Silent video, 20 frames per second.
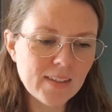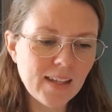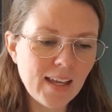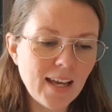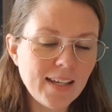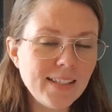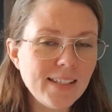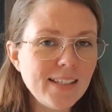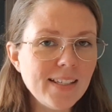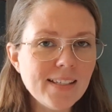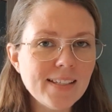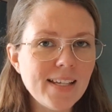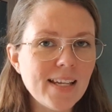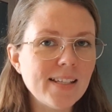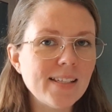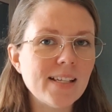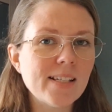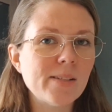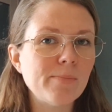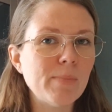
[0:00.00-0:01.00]
I didn't
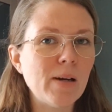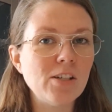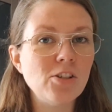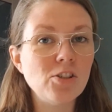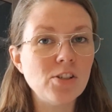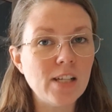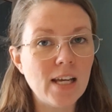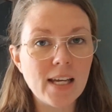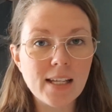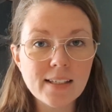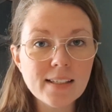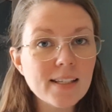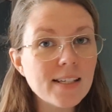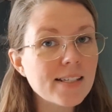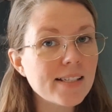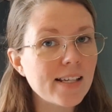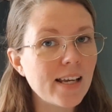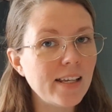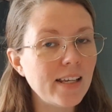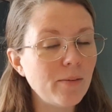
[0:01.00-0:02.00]
get as much done
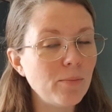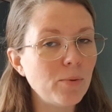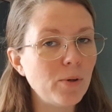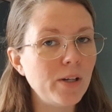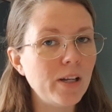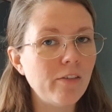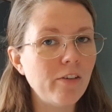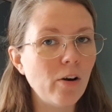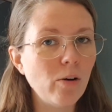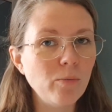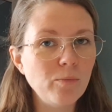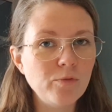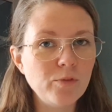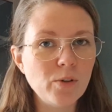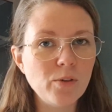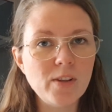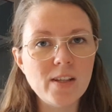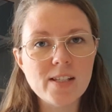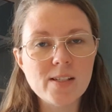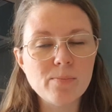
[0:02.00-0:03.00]
as I would have hoped
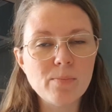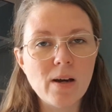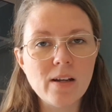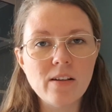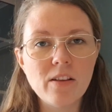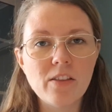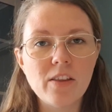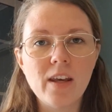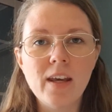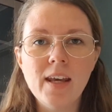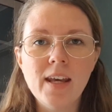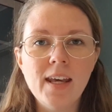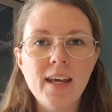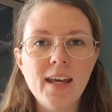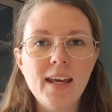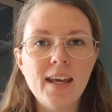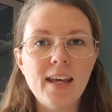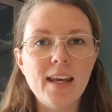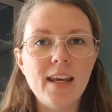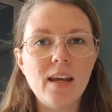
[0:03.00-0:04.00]
for this month.
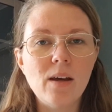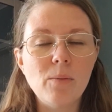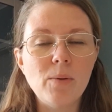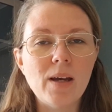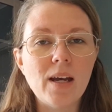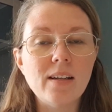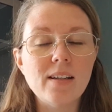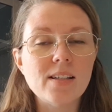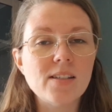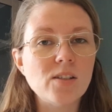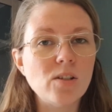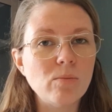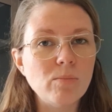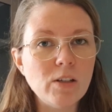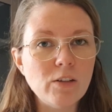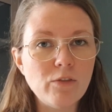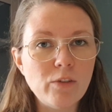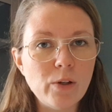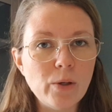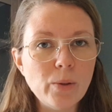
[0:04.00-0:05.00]
We had a
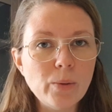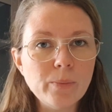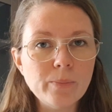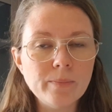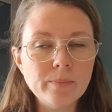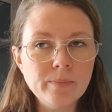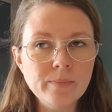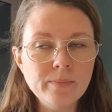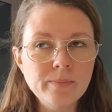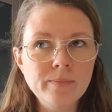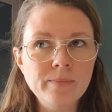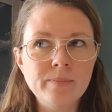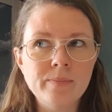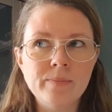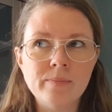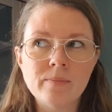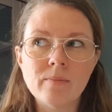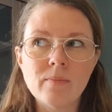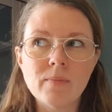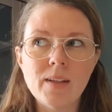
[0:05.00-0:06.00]
stomach flu
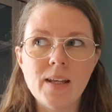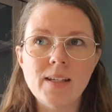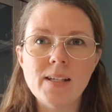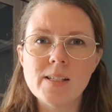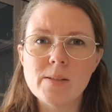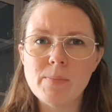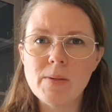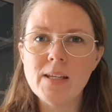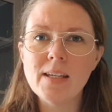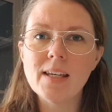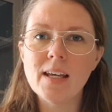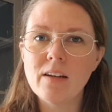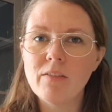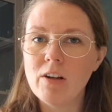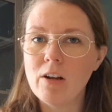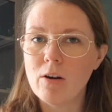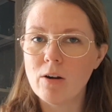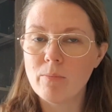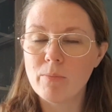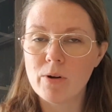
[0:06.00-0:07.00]
and it's been kind of
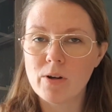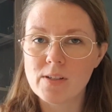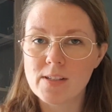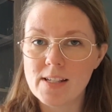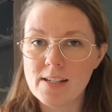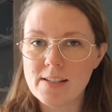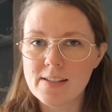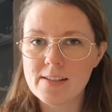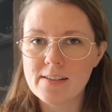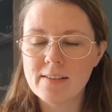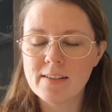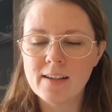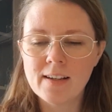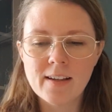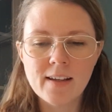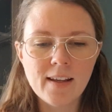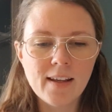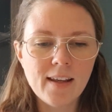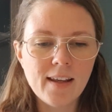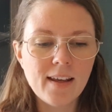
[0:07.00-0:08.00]
a long process.
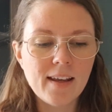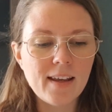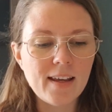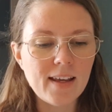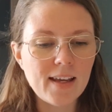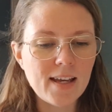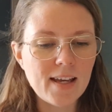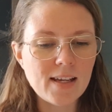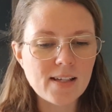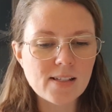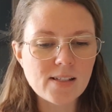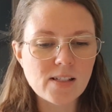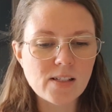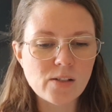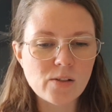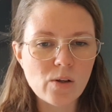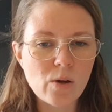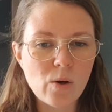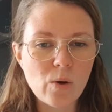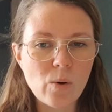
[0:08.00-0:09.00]

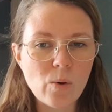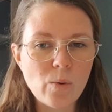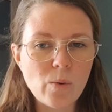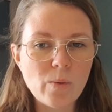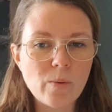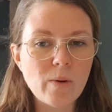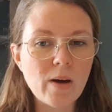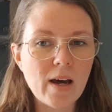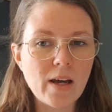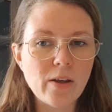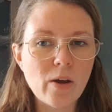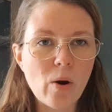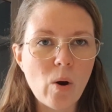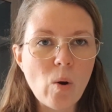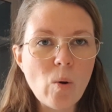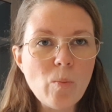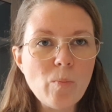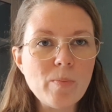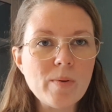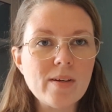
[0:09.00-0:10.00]
So I
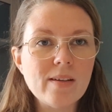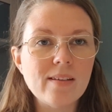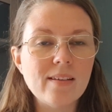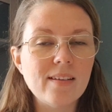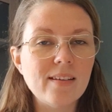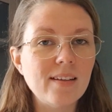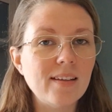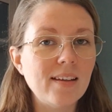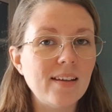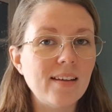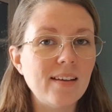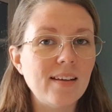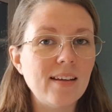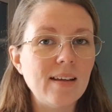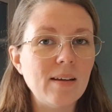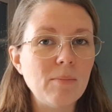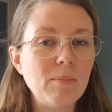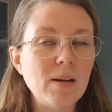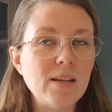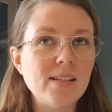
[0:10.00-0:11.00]
hope
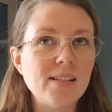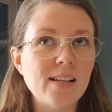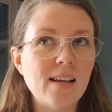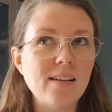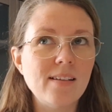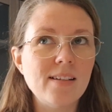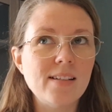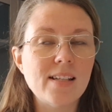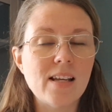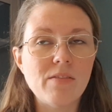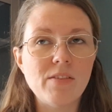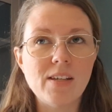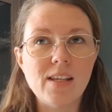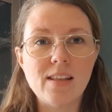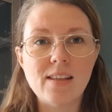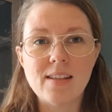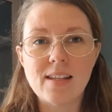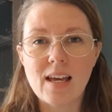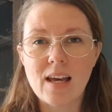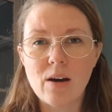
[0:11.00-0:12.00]
my son is having
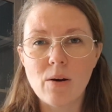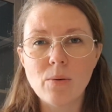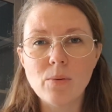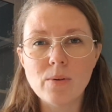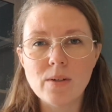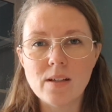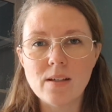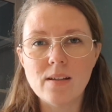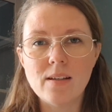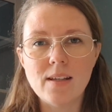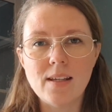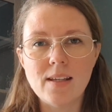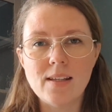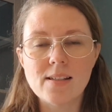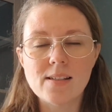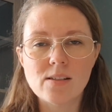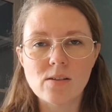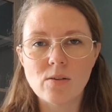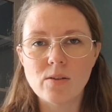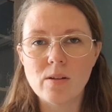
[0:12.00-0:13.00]
it now.
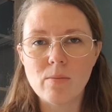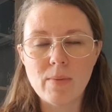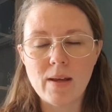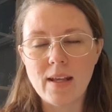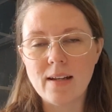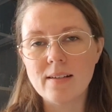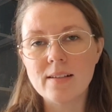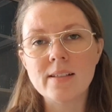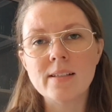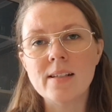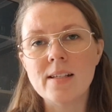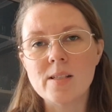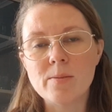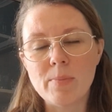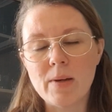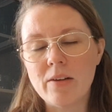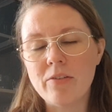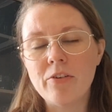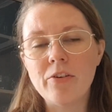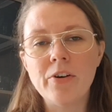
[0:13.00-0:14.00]
He's on the mend, he's
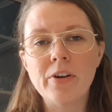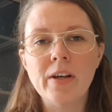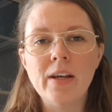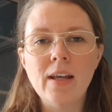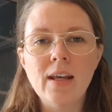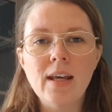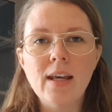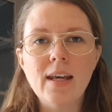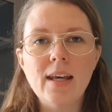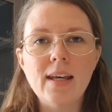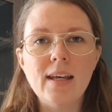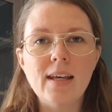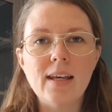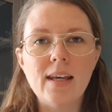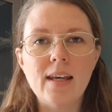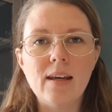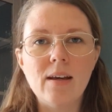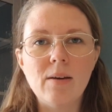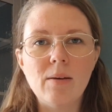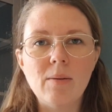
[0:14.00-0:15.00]
better.
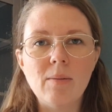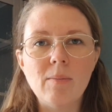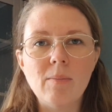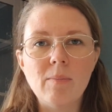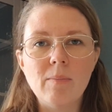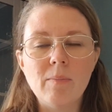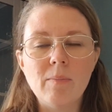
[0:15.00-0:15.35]
I